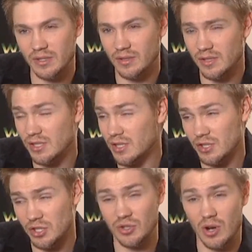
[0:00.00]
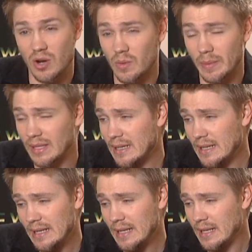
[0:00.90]
such a strong woman.
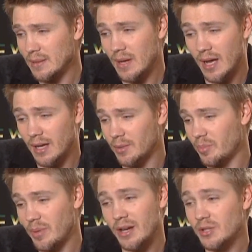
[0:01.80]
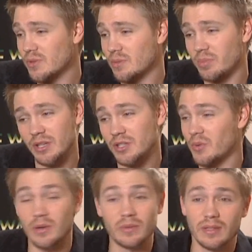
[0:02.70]
Paris was a pleasure
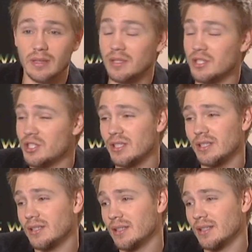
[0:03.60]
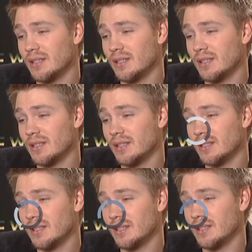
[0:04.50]
to work with. I mean, she
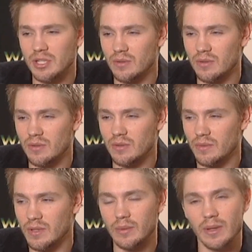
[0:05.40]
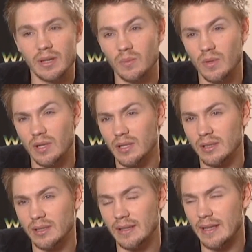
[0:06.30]
showed up and she really wanted to
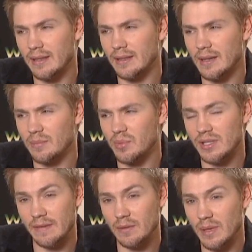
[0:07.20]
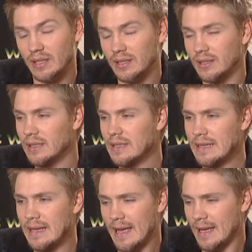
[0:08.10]
work, and I think that impressed everybody.
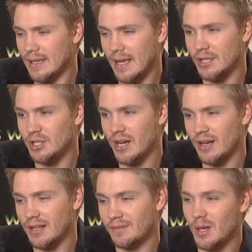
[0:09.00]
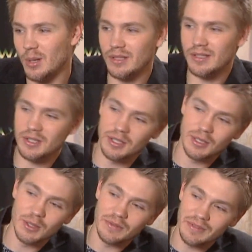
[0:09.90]
And Jared, I've known. He's such a
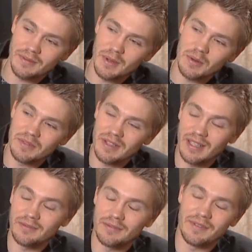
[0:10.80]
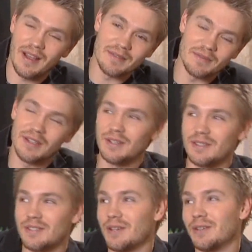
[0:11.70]
goof. I've known him for like 5
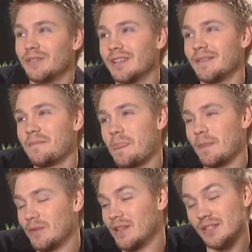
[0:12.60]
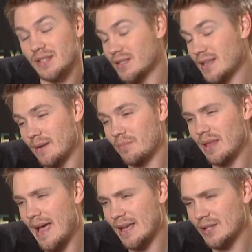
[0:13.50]
years. So we just had a
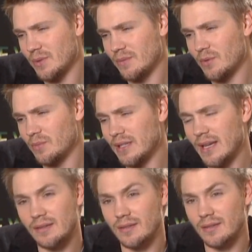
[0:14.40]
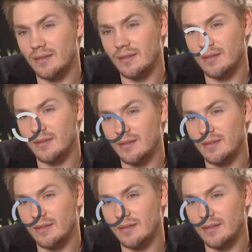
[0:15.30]
blast. We roomed together in